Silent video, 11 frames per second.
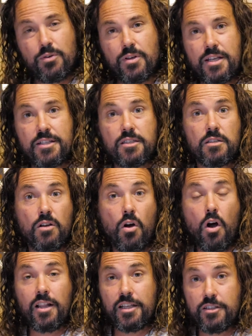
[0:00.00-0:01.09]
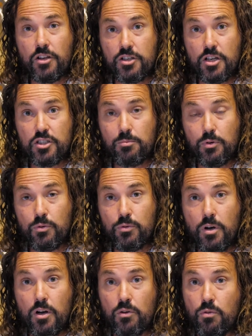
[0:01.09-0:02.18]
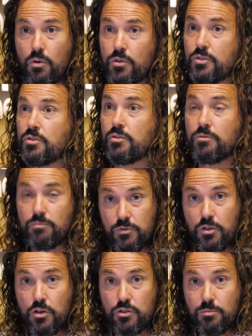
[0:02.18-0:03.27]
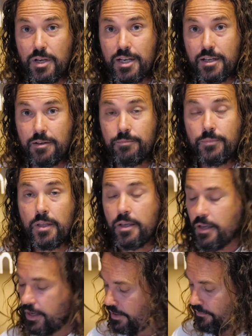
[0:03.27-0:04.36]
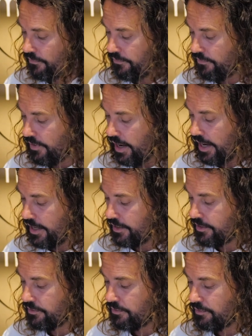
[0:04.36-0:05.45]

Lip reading: it's highly digestible across social media. And